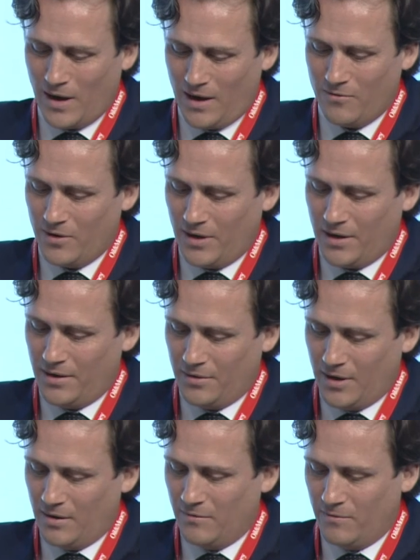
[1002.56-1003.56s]

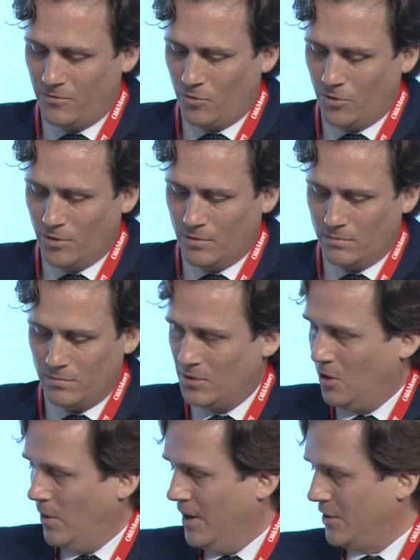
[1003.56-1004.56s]
advocating then for
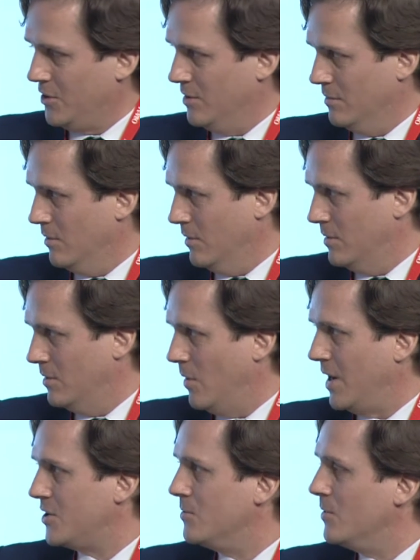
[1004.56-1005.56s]
no action, or
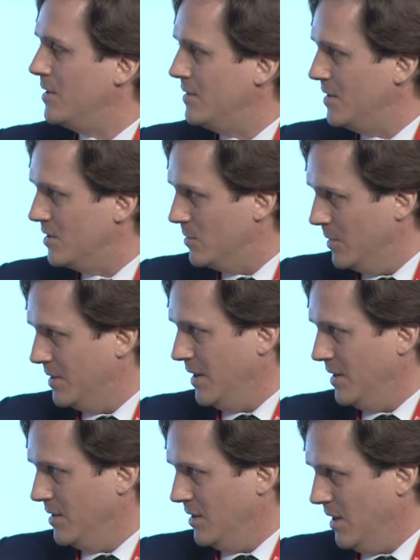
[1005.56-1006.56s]
no action really needs to be
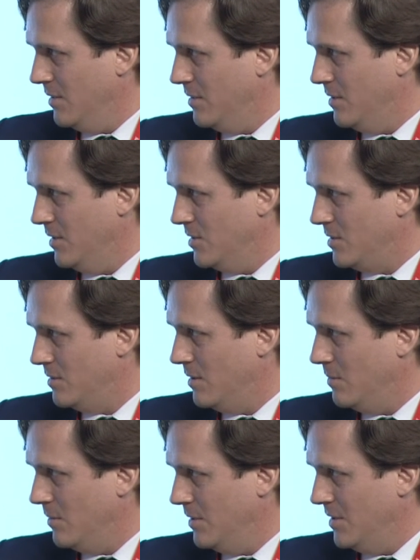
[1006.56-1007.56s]
taken to get
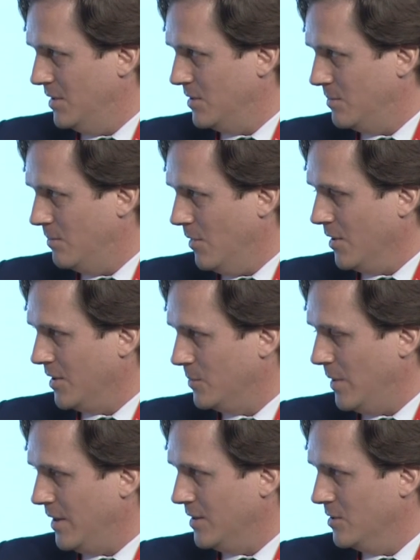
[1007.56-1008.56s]
these markets
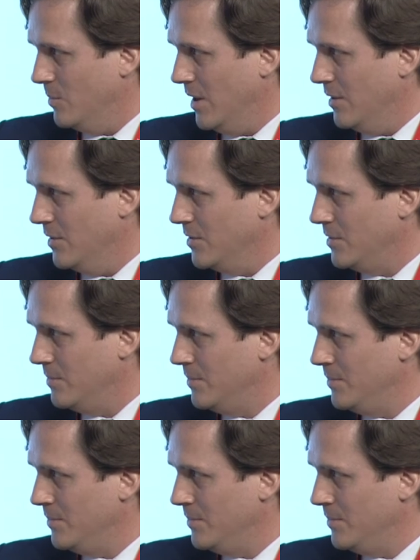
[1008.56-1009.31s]
back into balance?